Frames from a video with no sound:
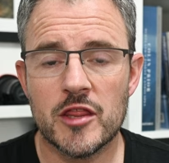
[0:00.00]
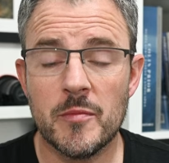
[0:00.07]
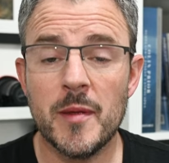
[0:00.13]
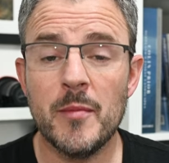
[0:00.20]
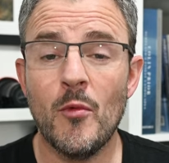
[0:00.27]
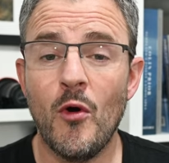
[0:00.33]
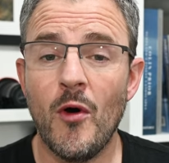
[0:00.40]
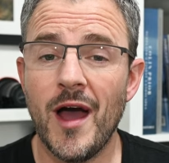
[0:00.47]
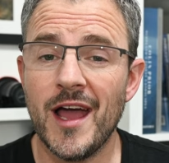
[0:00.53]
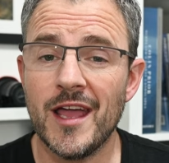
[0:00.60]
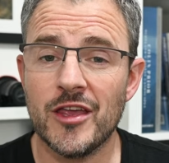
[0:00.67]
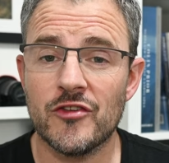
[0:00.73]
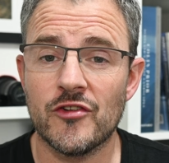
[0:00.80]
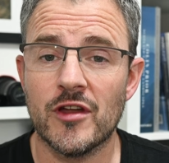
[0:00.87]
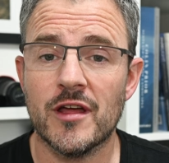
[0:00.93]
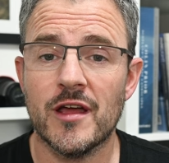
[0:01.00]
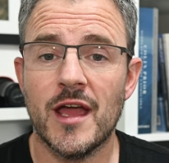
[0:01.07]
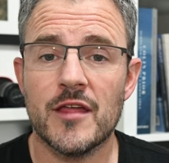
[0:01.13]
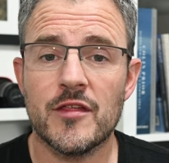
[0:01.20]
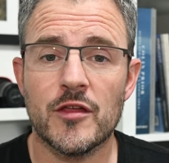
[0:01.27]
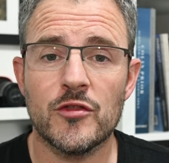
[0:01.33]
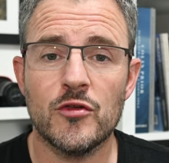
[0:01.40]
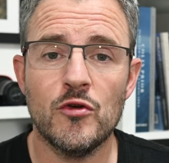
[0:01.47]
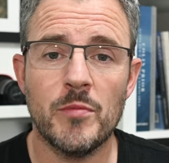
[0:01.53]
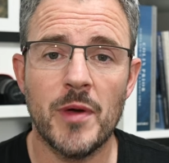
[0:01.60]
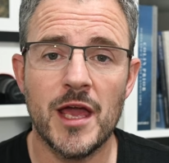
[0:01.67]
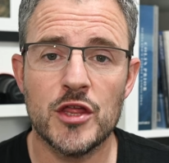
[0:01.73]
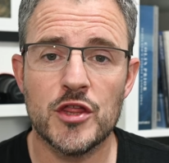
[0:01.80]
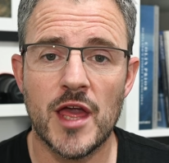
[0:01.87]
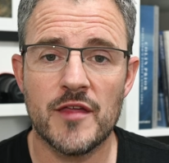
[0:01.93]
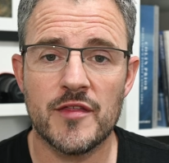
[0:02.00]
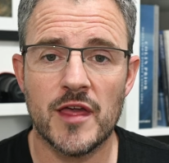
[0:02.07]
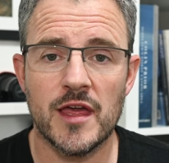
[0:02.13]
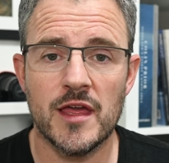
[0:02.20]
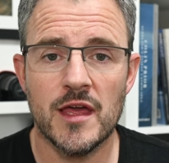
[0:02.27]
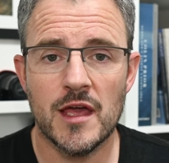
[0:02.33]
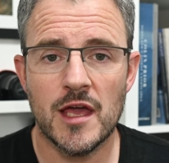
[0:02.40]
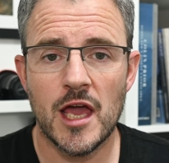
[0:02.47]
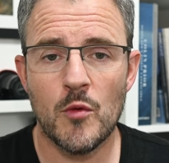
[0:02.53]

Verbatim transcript: To be more accurate, it's a two-page essay